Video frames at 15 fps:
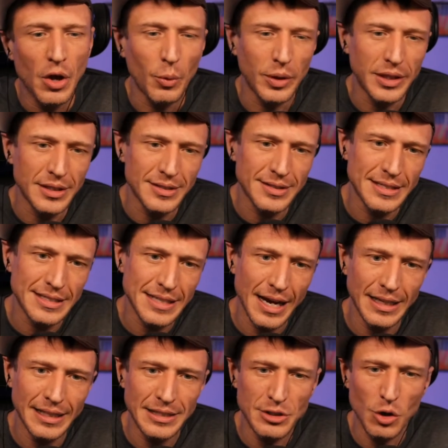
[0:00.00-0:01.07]
within
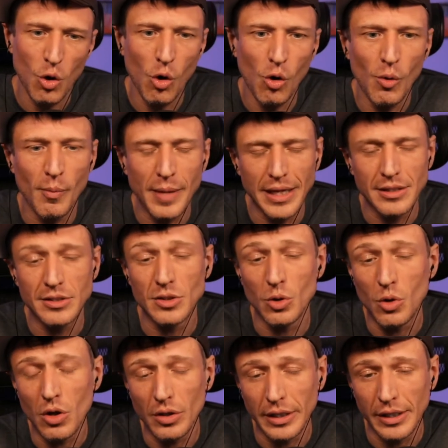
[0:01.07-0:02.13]
society as a whole makes
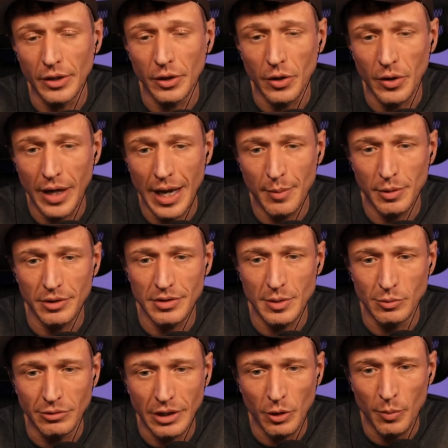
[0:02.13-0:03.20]
so-called anarcho-capitalism
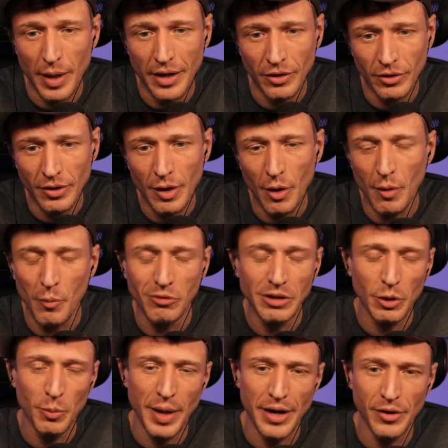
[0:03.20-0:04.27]
little
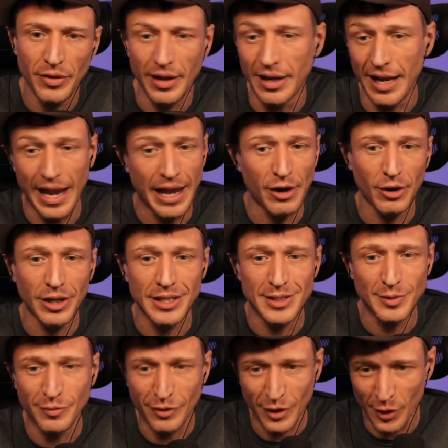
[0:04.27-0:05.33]
better than
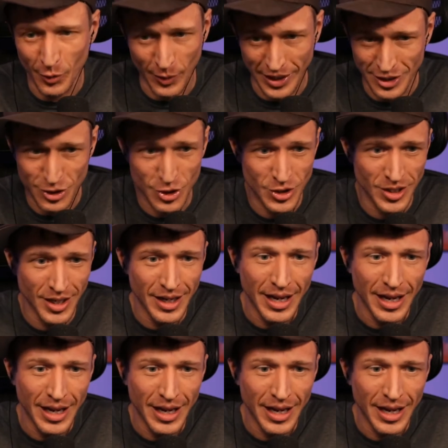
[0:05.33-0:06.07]
anarchism for the rich.